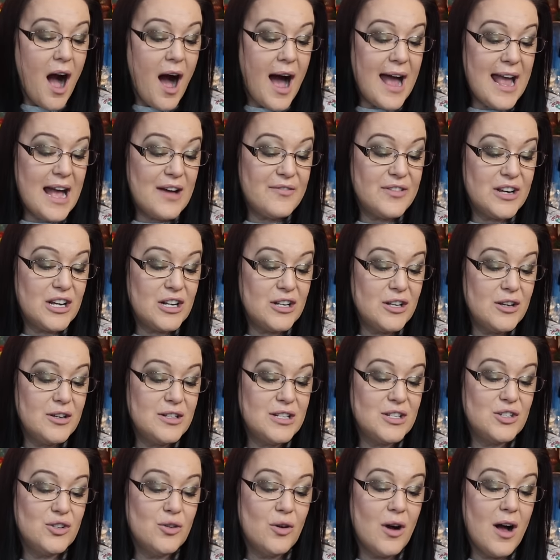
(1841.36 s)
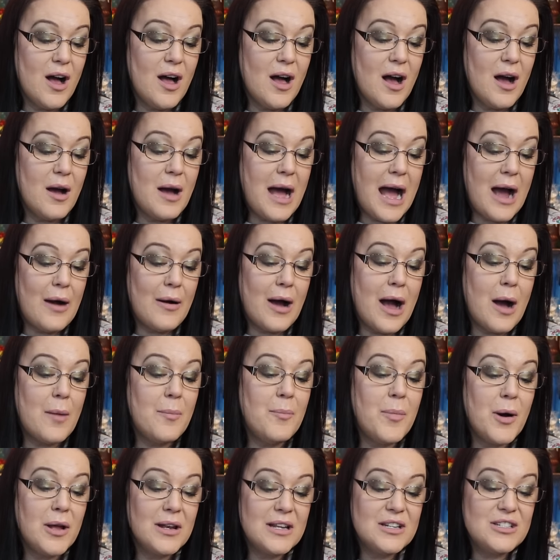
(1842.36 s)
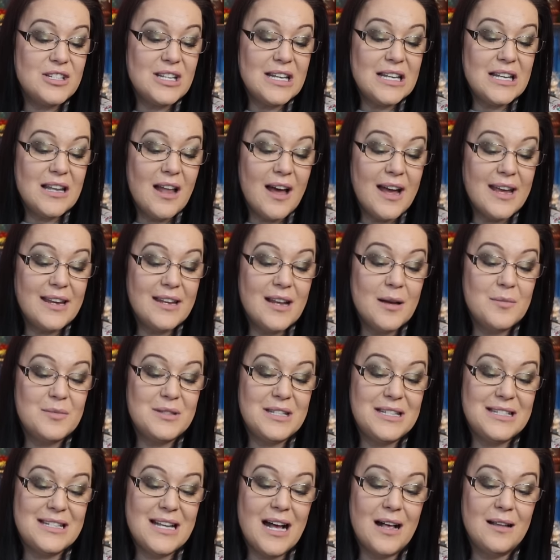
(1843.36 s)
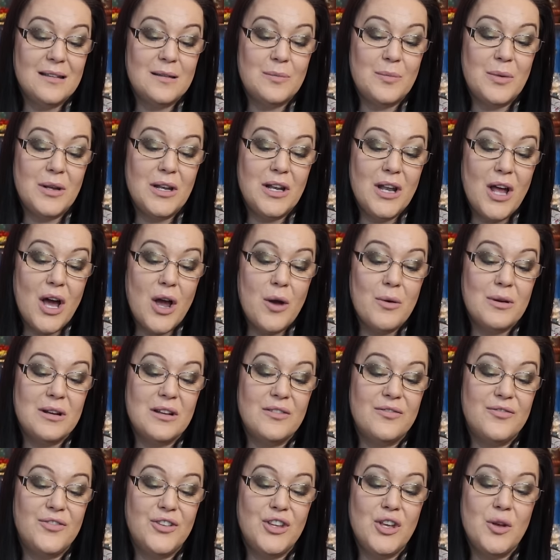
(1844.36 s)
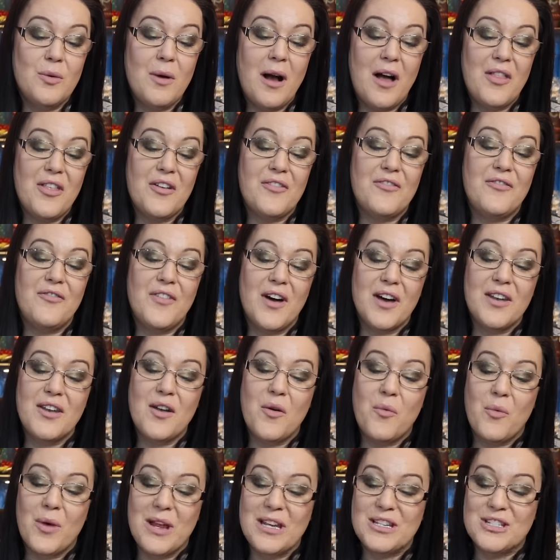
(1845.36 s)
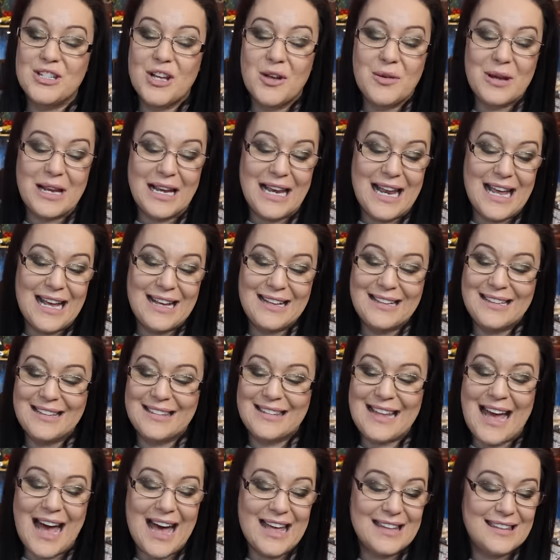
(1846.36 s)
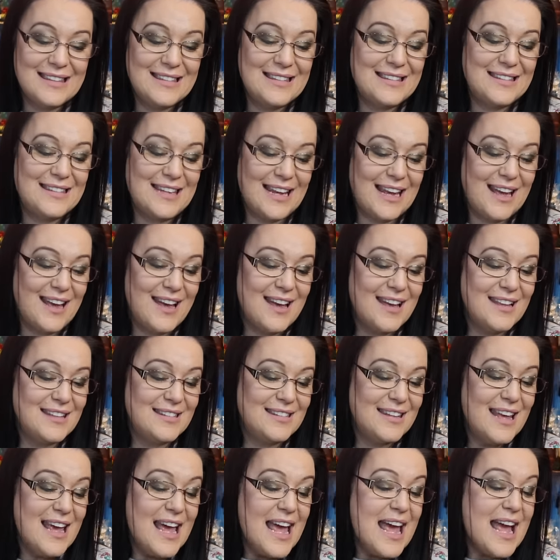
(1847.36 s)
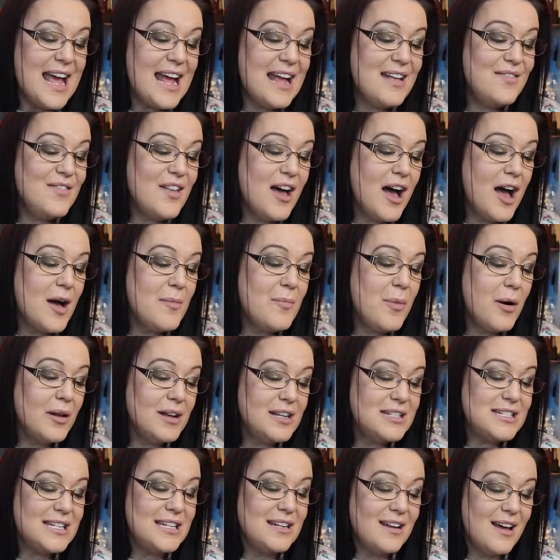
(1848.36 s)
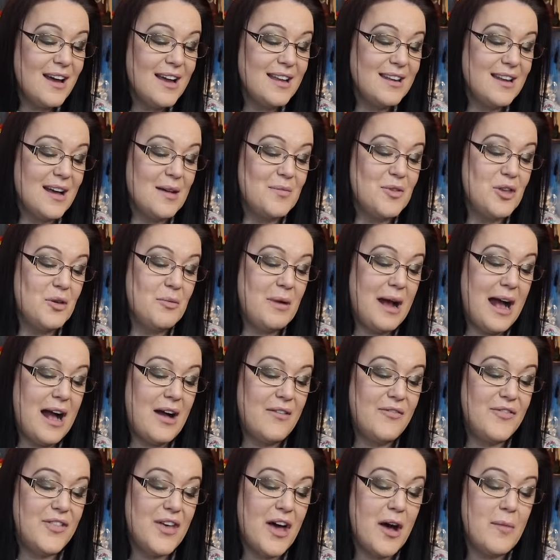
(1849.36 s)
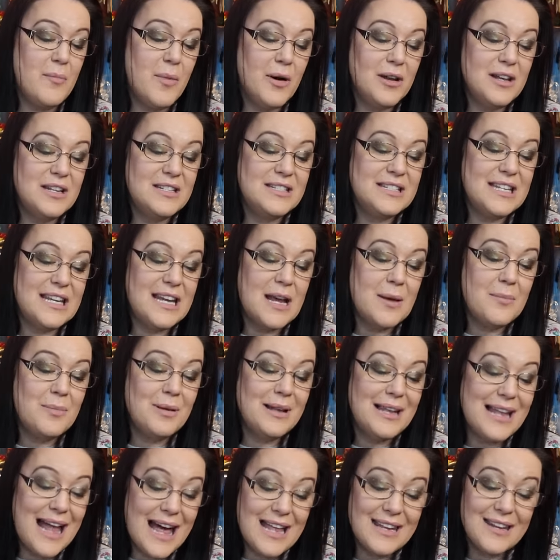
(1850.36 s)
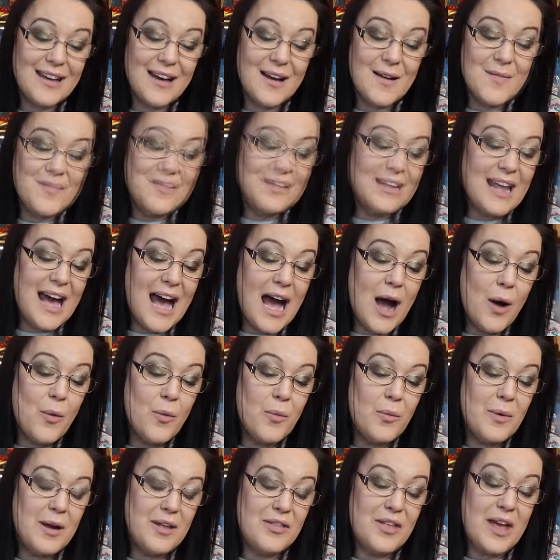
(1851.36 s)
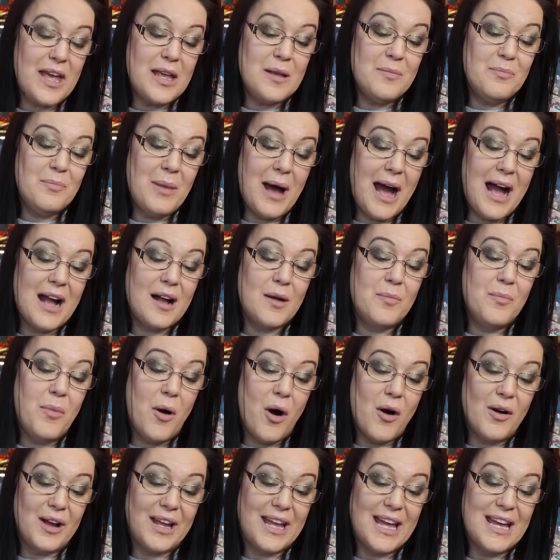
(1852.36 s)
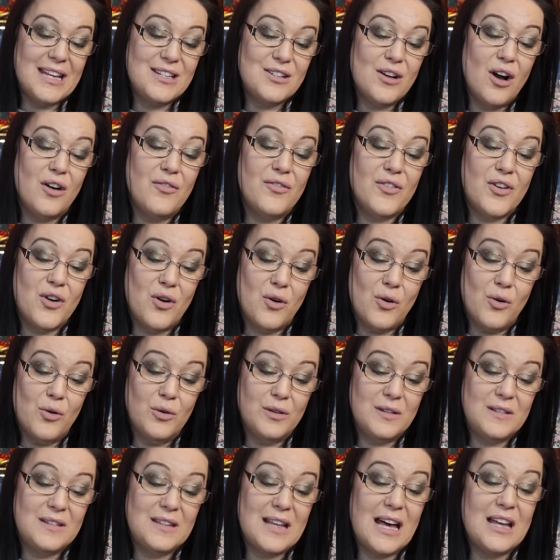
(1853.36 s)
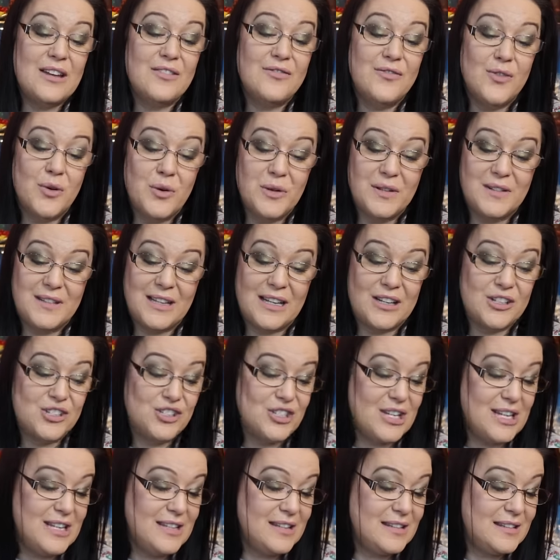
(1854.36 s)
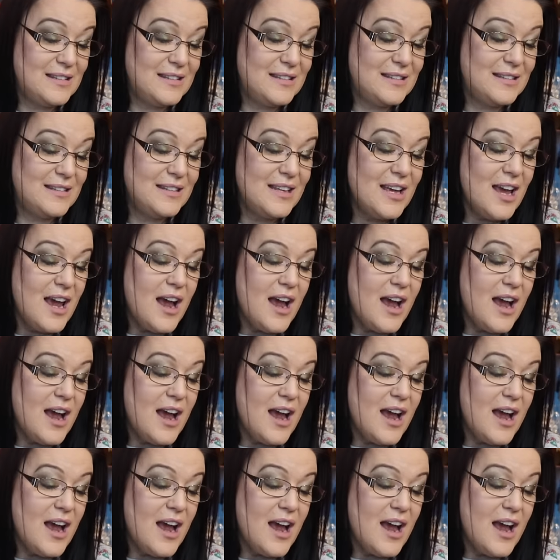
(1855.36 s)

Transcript: I have included your uh, our Herbology lineup details below and a few other fun window clings and stickers. In the Herbology lineup, you have the Herbology planner, now with a back pocket, of course, and four sticker sheets